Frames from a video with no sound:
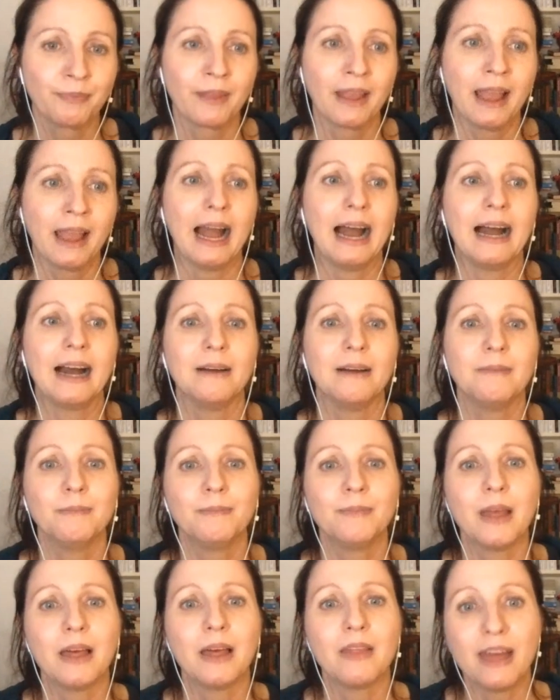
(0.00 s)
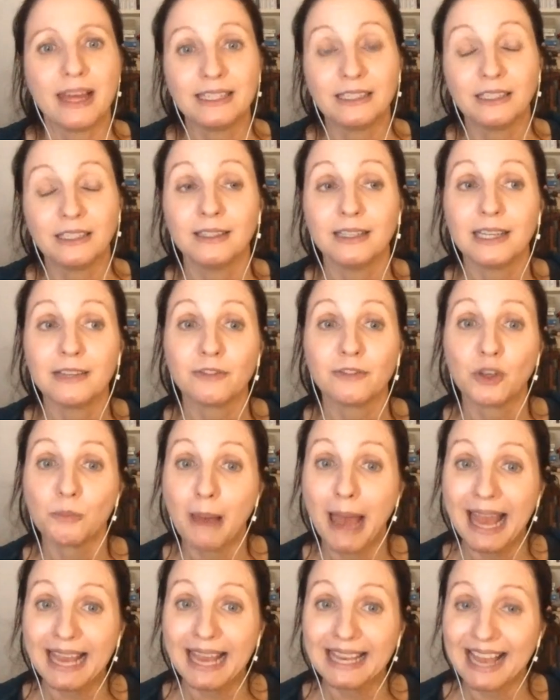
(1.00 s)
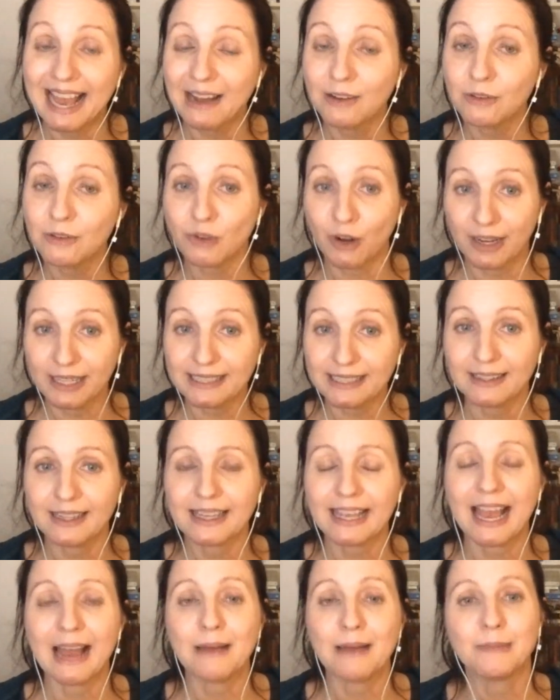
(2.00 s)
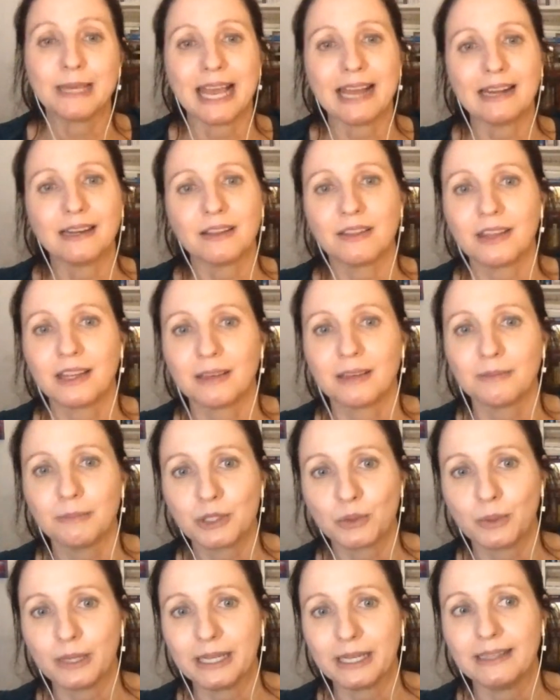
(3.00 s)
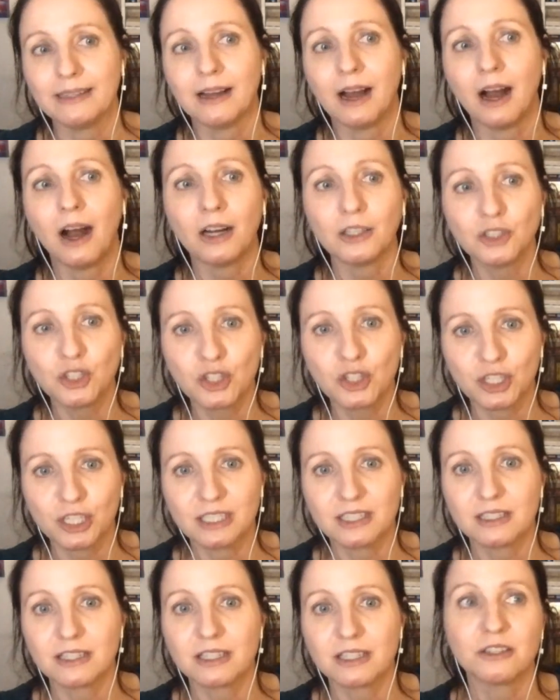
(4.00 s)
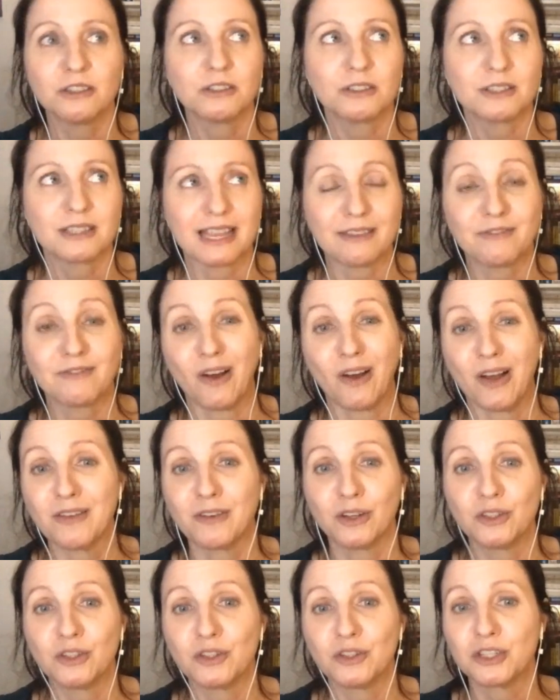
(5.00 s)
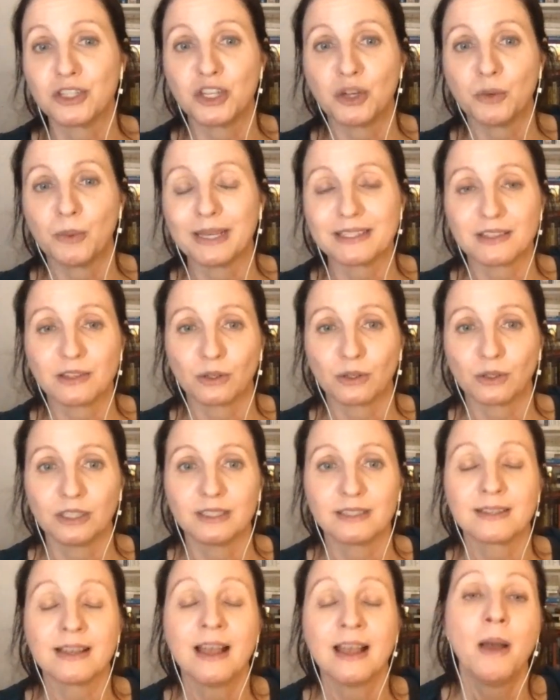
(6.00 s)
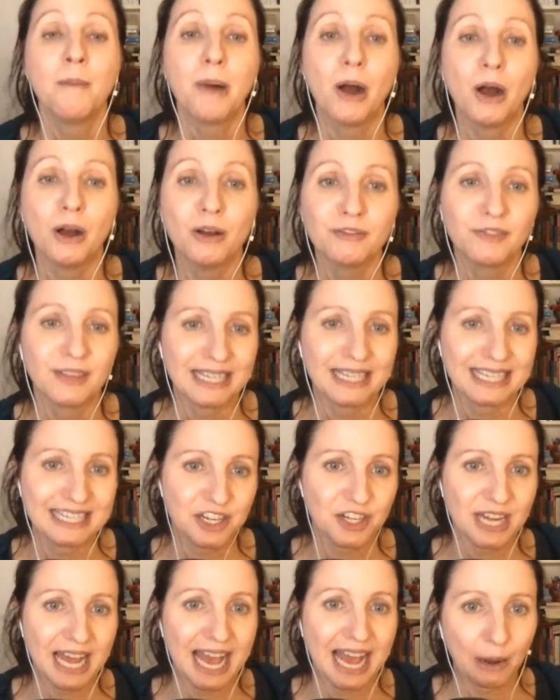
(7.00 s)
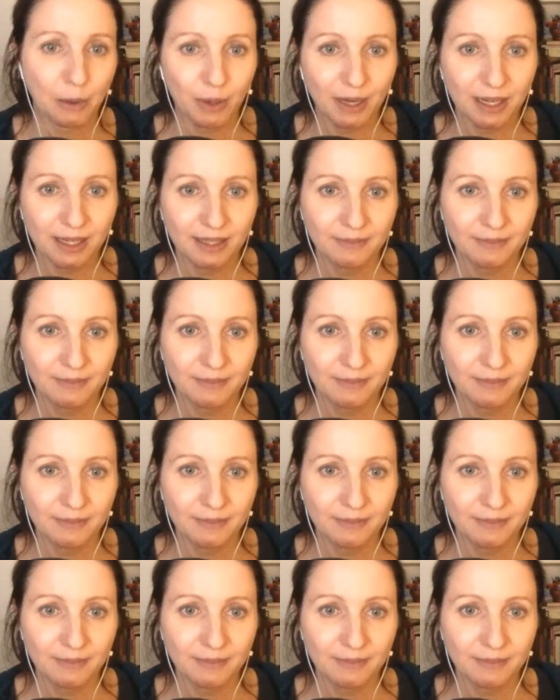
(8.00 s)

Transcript: Um, then if you pay outright, it can be anything between 100 to say 500 US dollars per finished hour.